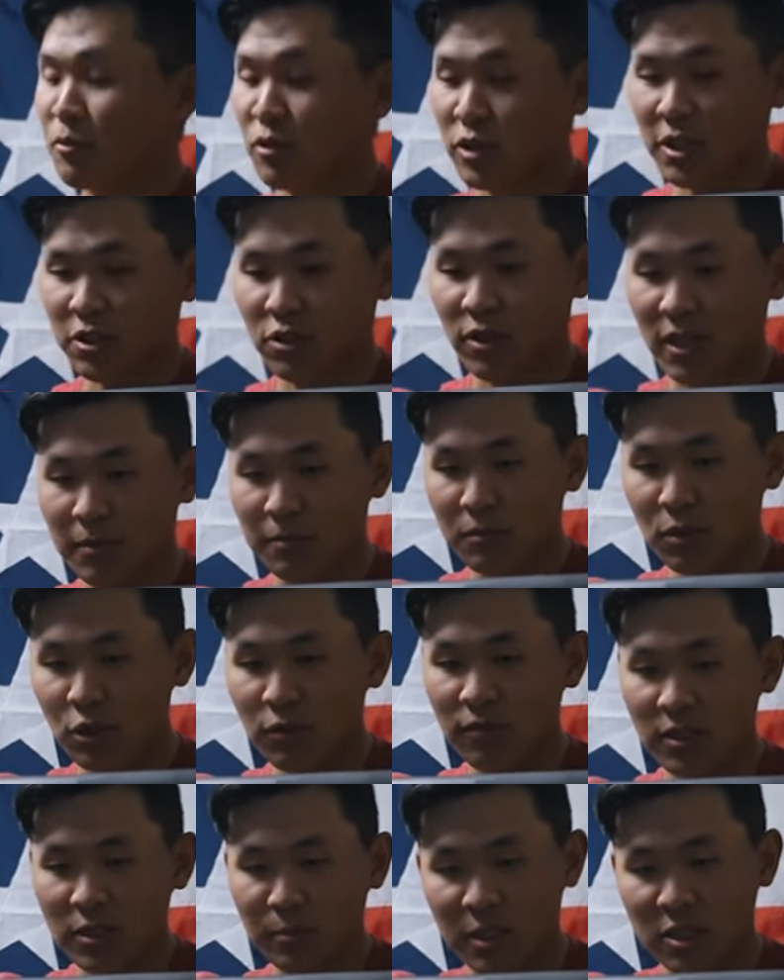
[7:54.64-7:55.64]
i'm really trying to
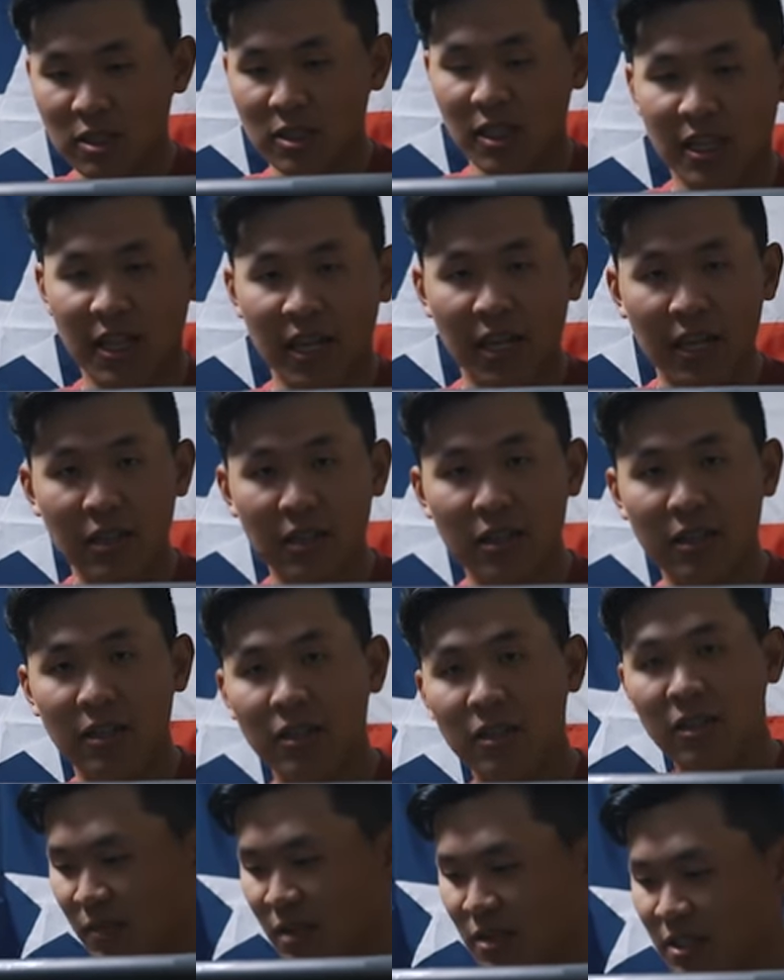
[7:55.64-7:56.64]
move as much as i can
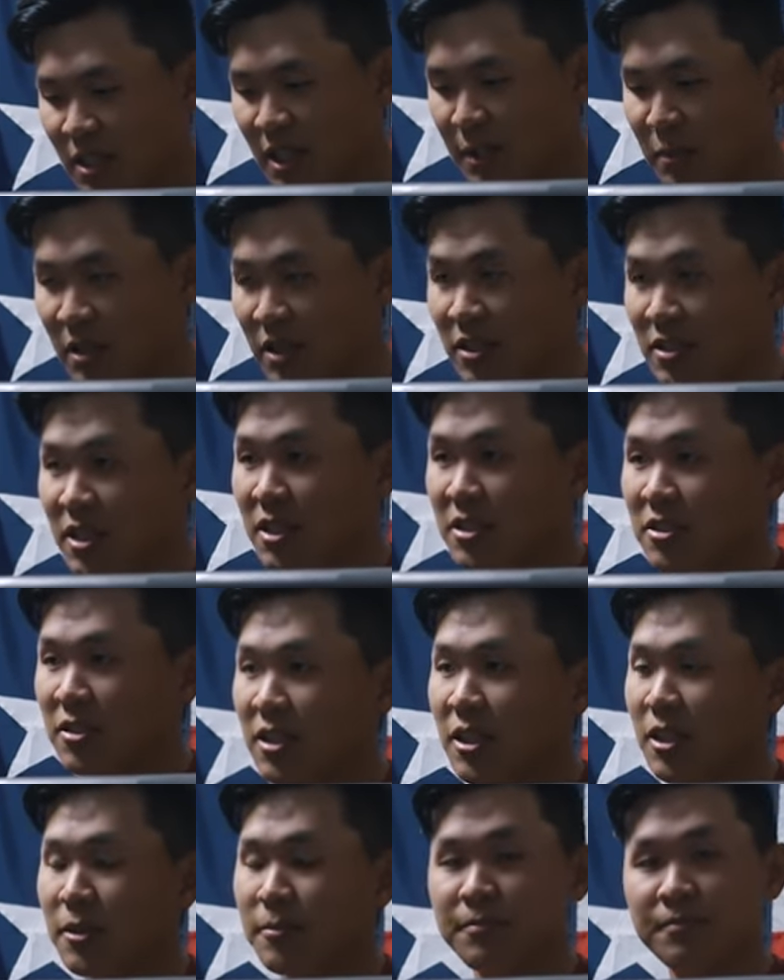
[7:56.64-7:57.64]
and keeping the
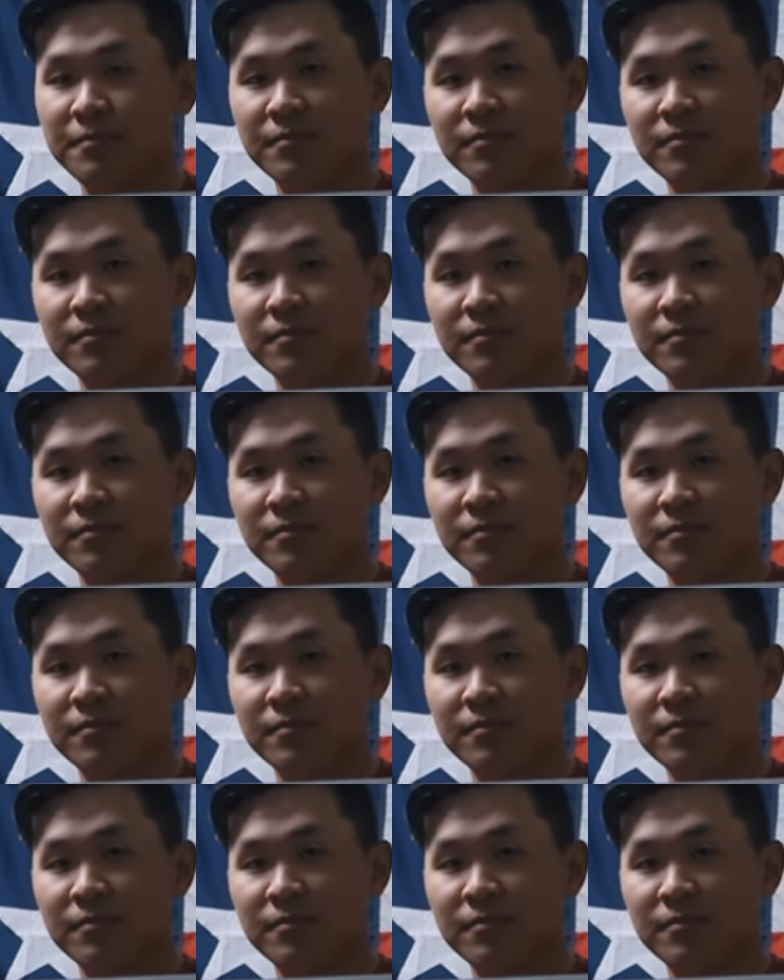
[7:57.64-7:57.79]
intensity up